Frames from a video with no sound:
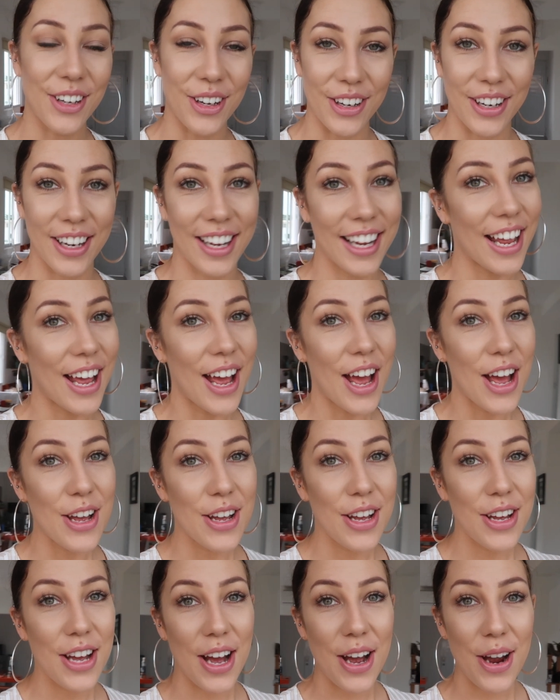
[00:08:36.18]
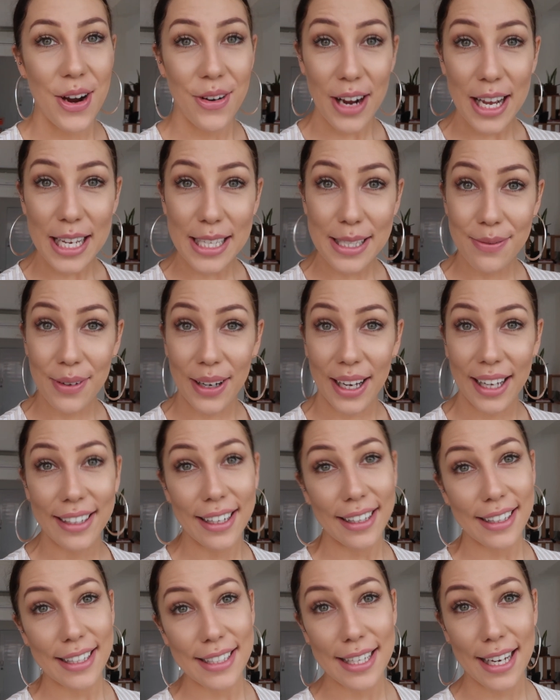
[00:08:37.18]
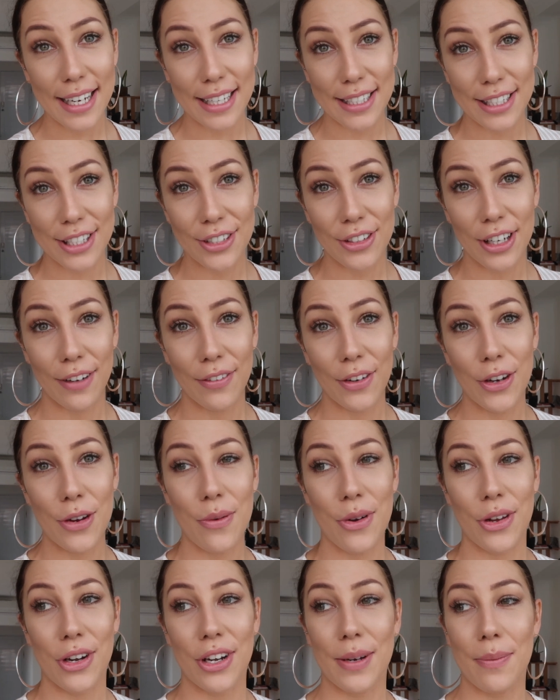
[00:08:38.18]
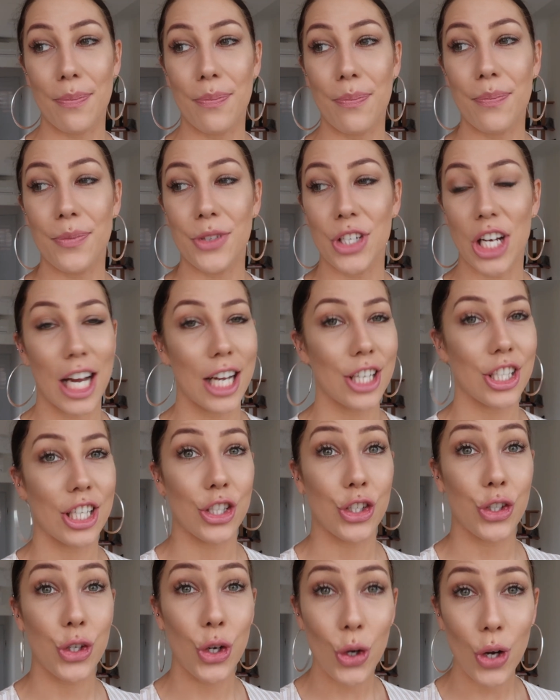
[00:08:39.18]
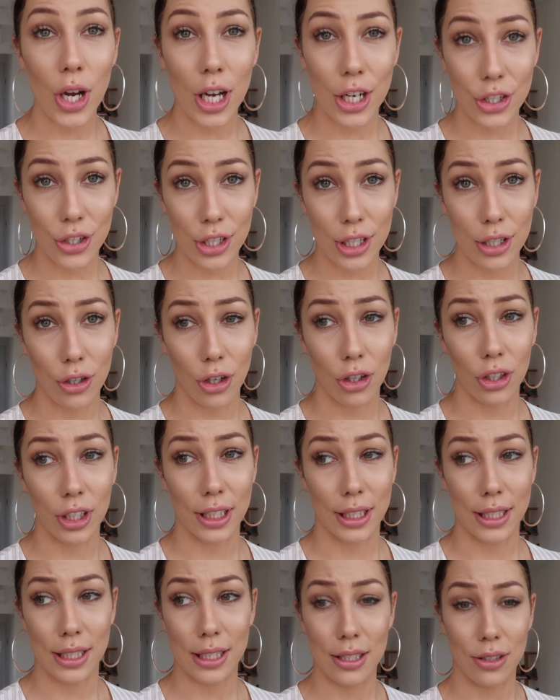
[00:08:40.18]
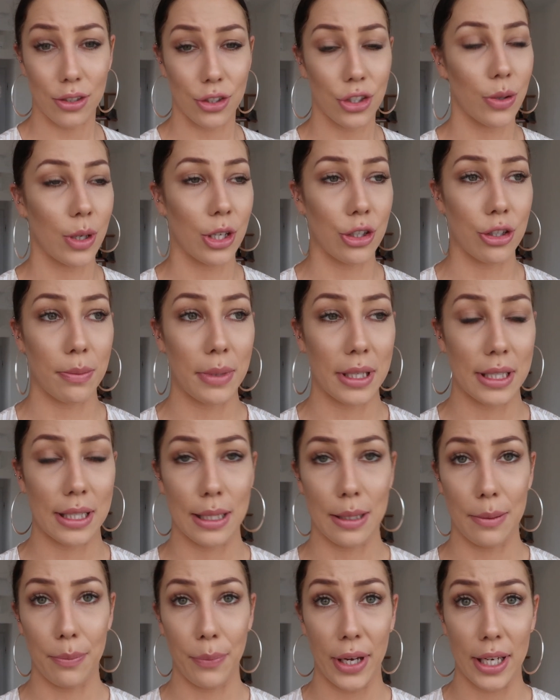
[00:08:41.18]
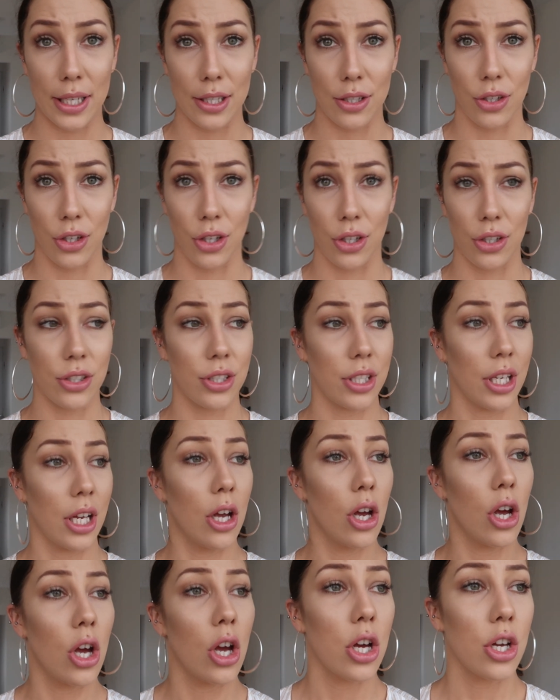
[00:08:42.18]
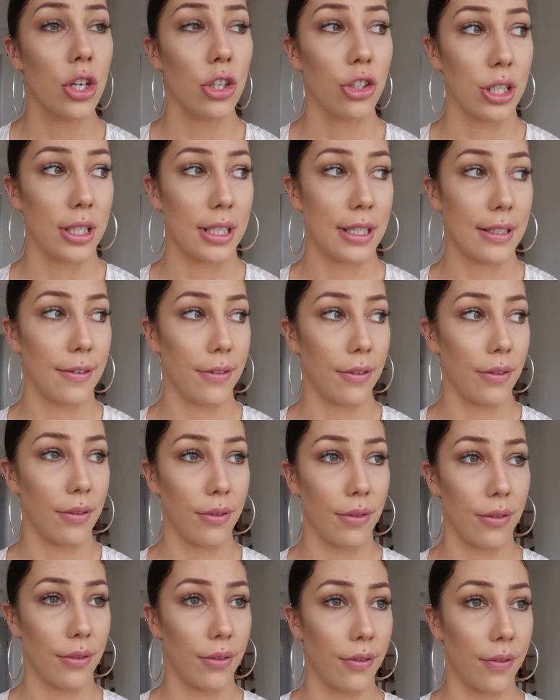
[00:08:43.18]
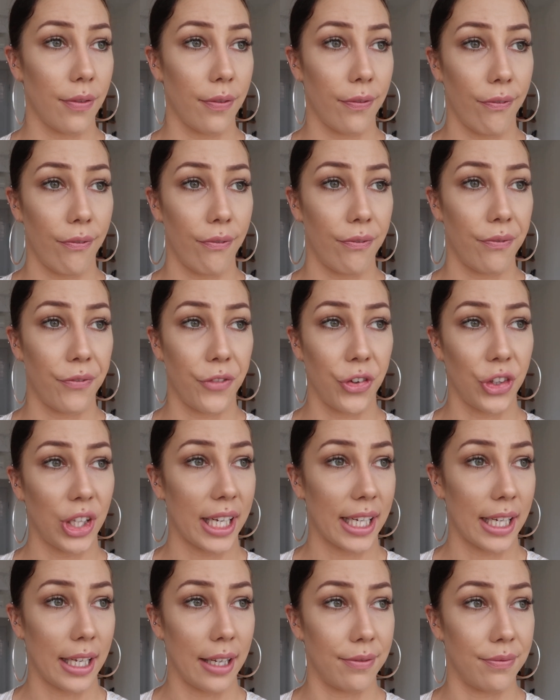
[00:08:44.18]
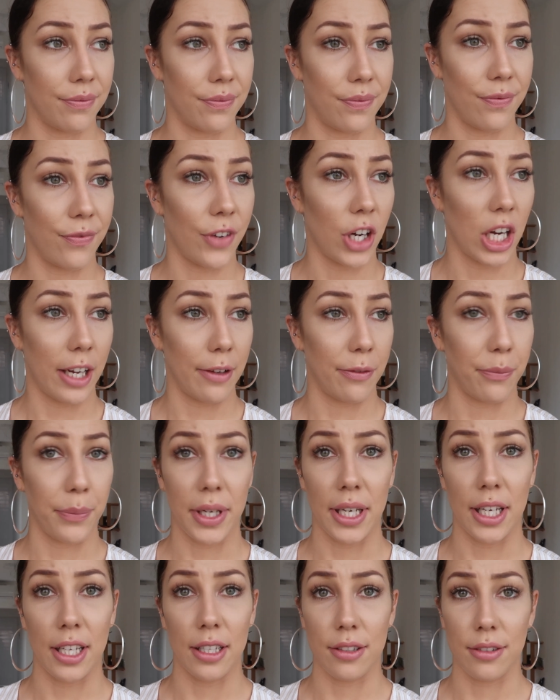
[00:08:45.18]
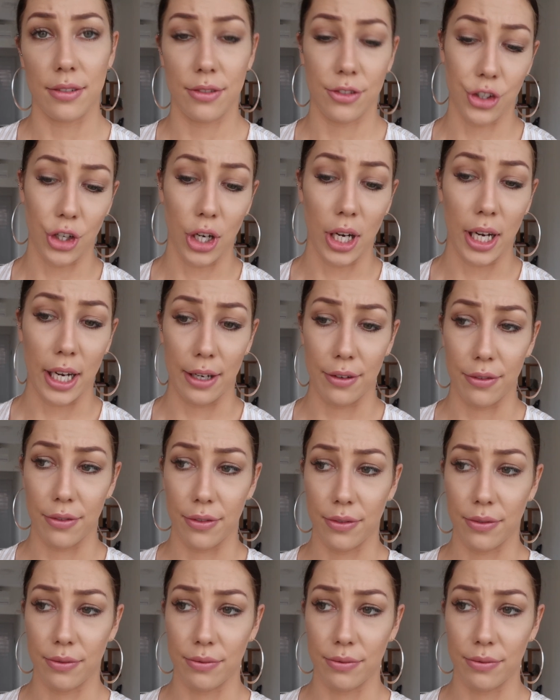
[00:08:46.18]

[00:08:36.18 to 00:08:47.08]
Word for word: got harassed by another taxi driver who wanted to charge us $200 or 200 Mexican pesos just for like a five minute drive,